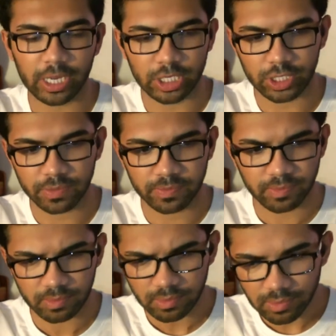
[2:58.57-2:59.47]
much
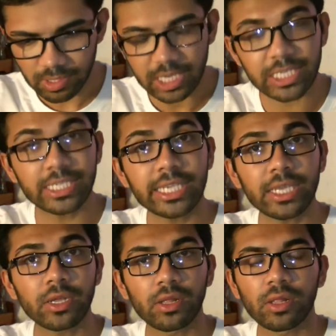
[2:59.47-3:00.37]

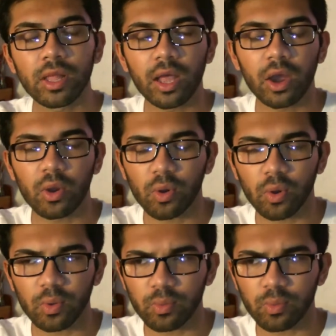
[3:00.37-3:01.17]
steel or